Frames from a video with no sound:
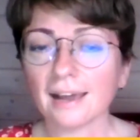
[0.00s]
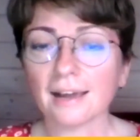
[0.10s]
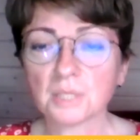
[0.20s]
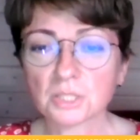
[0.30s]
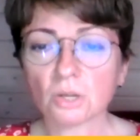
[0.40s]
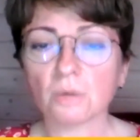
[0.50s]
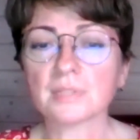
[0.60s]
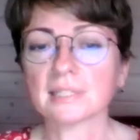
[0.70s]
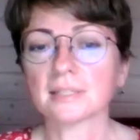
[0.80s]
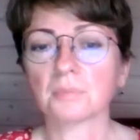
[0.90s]
It's obviously
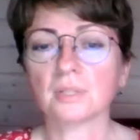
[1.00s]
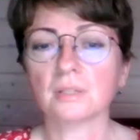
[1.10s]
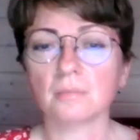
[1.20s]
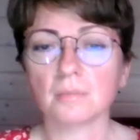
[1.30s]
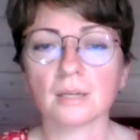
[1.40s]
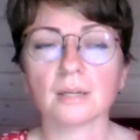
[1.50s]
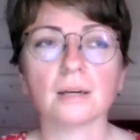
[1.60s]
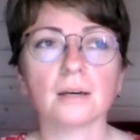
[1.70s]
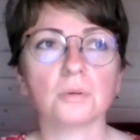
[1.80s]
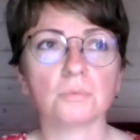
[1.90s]
something
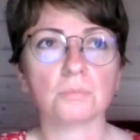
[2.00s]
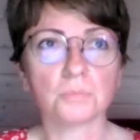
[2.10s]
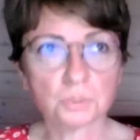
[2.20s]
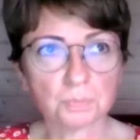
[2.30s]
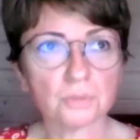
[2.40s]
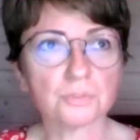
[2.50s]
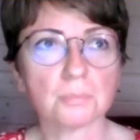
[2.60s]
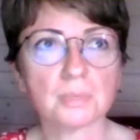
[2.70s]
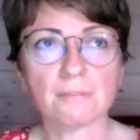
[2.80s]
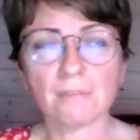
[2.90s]
which proved to
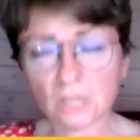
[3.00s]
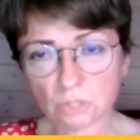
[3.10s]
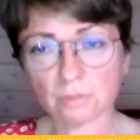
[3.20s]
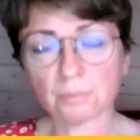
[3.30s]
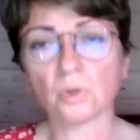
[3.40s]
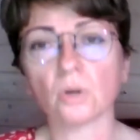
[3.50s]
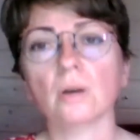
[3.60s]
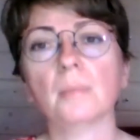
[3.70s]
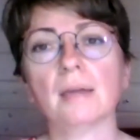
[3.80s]
be a very useful program,